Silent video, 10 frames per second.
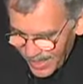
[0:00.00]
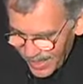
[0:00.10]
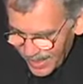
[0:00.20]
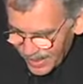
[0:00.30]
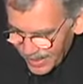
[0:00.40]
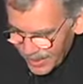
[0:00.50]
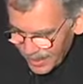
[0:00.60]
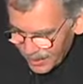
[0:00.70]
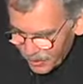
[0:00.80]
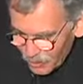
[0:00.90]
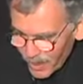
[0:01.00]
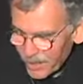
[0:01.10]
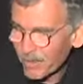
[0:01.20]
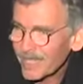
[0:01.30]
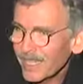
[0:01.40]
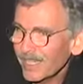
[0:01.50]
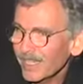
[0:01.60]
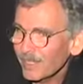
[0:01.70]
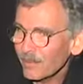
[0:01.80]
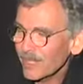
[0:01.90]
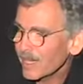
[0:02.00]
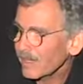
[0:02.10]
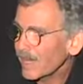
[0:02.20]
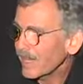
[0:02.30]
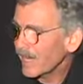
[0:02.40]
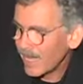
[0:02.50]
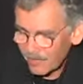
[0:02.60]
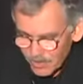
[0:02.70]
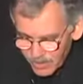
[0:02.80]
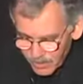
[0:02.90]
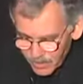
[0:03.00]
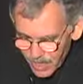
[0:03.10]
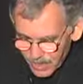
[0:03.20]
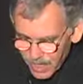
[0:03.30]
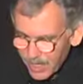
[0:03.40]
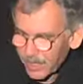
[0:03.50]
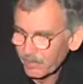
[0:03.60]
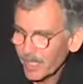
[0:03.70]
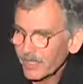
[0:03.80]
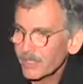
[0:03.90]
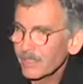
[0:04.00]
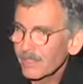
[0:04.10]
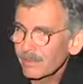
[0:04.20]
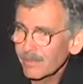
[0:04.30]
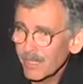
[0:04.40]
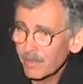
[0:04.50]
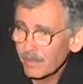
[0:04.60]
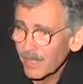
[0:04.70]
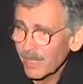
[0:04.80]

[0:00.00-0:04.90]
And there's one in particular, one airline that I have still not gotten a picture of them,